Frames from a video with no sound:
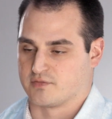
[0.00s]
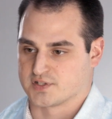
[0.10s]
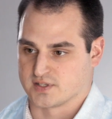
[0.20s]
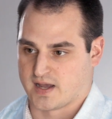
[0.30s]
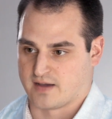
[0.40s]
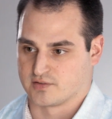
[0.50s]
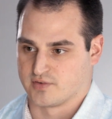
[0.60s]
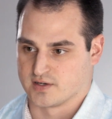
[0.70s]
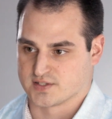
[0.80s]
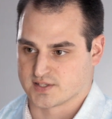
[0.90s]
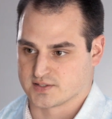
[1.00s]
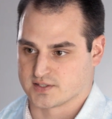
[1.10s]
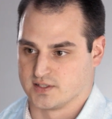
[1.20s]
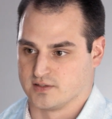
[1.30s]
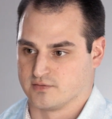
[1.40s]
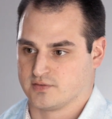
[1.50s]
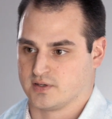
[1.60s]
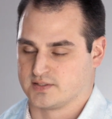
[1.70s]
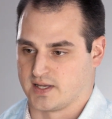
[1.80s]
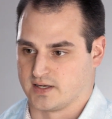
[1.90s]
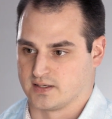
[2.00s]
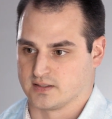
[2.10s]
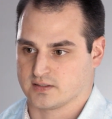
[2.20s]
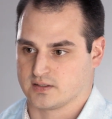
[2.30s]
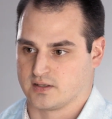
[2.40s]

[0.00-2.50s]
obviously having very sensitive data